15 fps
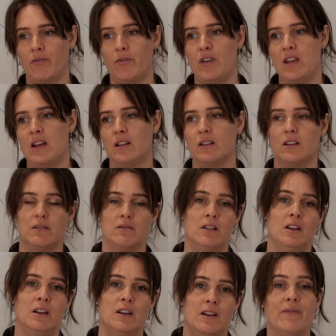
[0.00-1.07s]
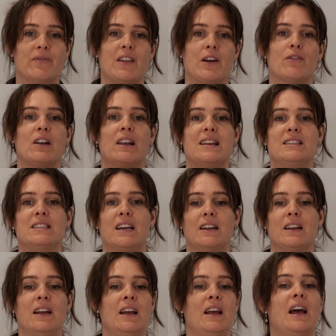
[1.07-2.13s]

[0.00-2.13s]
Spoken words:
feel and they'll release it,